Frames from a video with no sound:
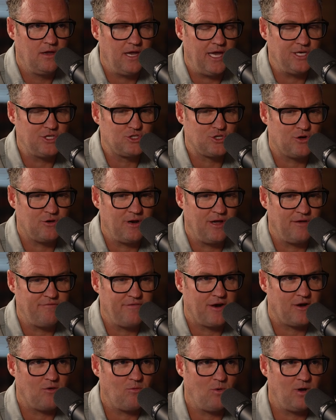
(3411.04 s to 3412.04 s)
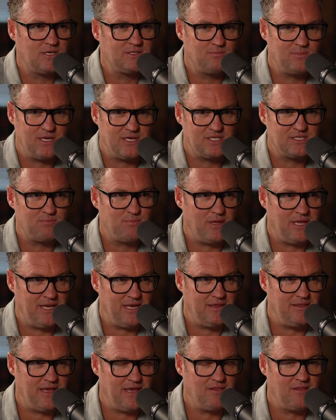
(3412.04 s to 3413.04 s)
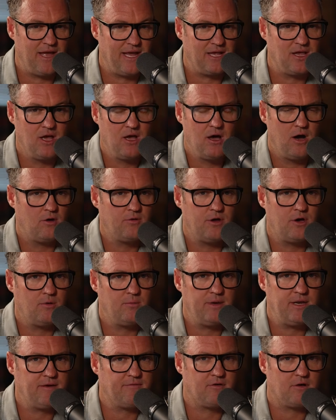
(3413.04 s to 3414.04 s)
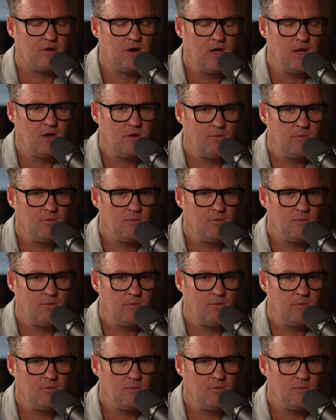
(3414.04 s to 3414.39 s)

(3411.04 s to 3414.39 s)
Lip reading: And sure enough, there it was, me explaining that oh no, we never,